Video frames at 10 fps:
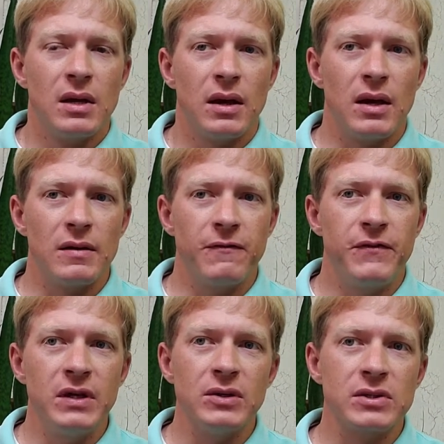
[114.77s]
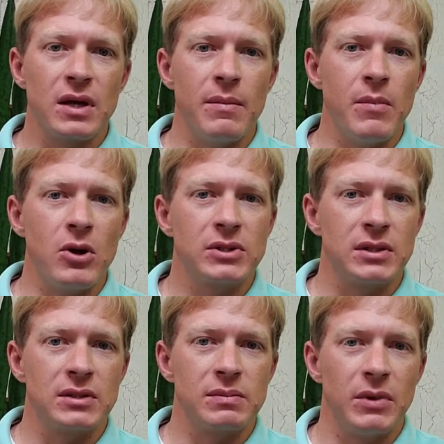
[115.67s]
uh, feels
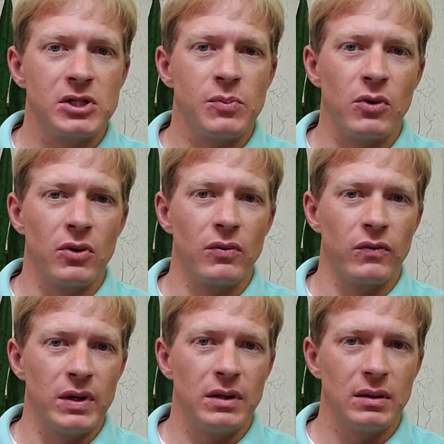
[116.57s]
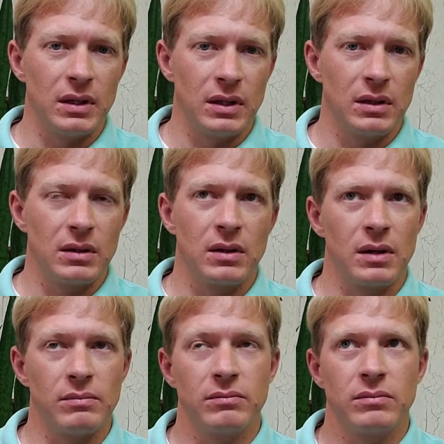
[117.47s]
emotions much more really, uh,